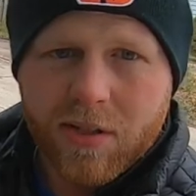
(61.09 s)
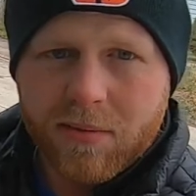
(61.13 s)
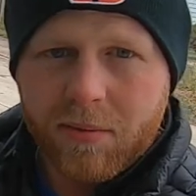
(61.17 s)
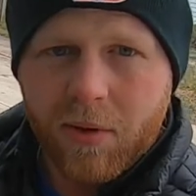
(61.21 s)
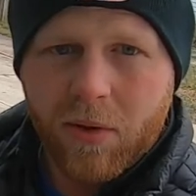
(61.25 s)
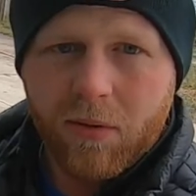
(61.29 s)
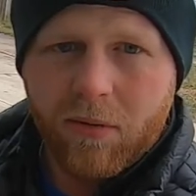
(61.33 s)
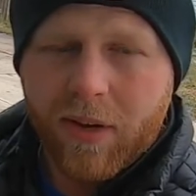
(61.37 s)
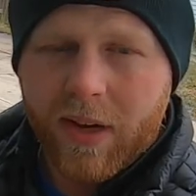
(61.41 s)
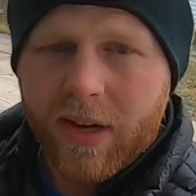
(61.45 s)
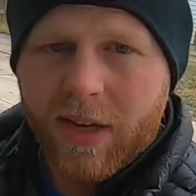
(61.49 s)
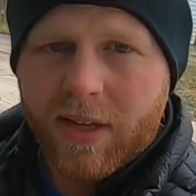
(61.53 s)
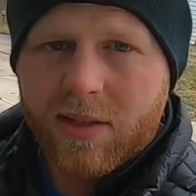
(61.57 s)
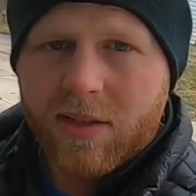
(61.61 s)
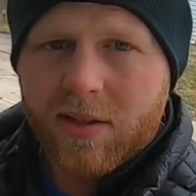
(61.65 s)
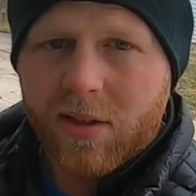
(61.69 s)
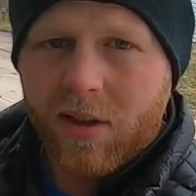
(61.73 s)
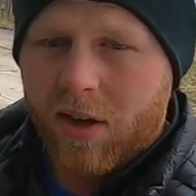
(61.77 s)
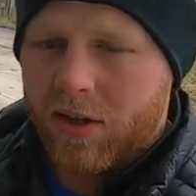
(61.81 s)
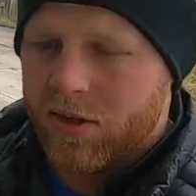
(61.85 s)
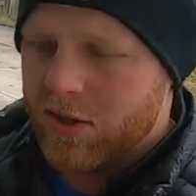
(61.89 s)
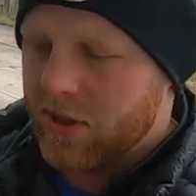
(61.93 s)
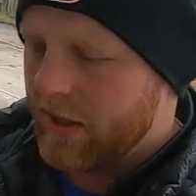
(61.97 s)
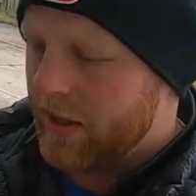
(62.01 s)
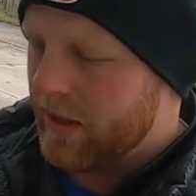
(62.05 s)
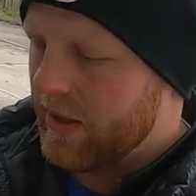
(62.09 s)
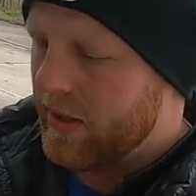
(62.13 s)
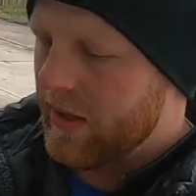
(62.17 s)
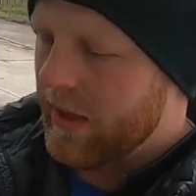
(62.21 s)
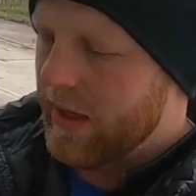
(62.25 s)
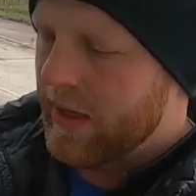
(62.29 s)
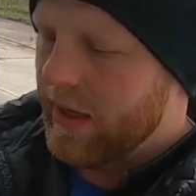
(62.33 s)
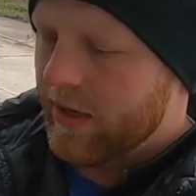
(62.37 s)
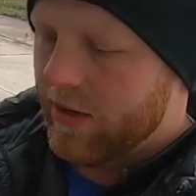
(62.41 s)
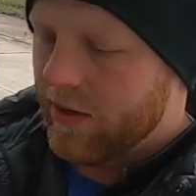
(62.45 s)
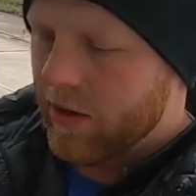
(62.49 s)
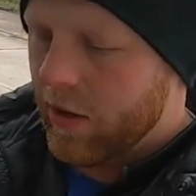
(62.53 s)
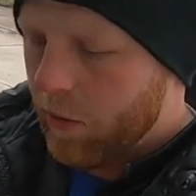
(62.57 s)
moving and sloshing,
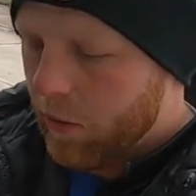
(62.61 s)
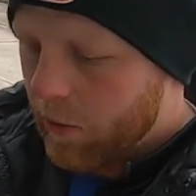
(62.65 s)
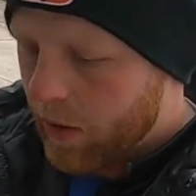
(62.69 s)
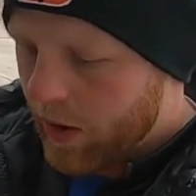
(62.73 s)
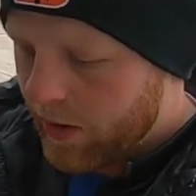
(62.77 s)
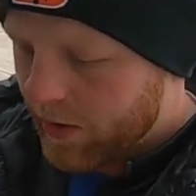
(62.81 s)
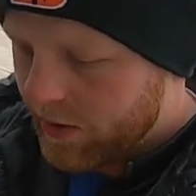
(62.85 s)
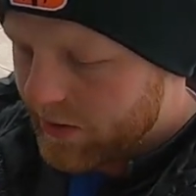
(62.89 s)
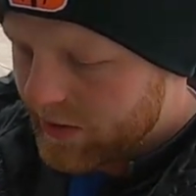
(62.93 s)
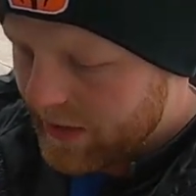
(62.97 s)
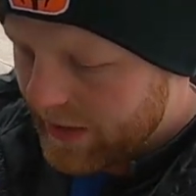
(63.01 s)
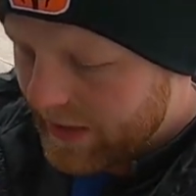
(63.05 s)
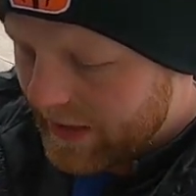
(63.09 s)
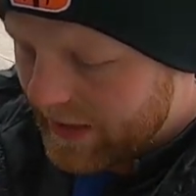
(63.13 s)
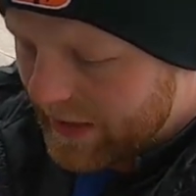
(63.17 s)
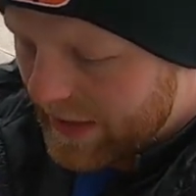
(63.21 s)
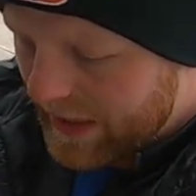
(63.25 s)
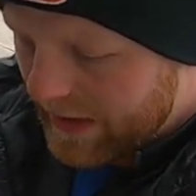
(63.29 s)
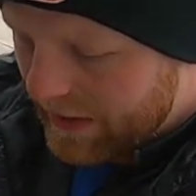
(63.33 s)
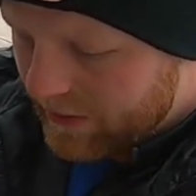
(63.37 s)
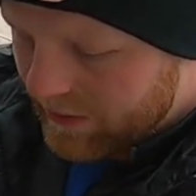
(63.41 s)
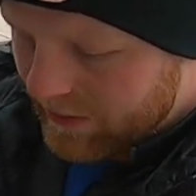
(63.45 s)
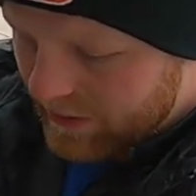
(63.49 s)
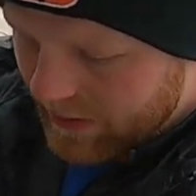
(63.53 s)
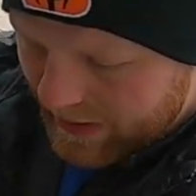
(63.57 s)
no water's getting out,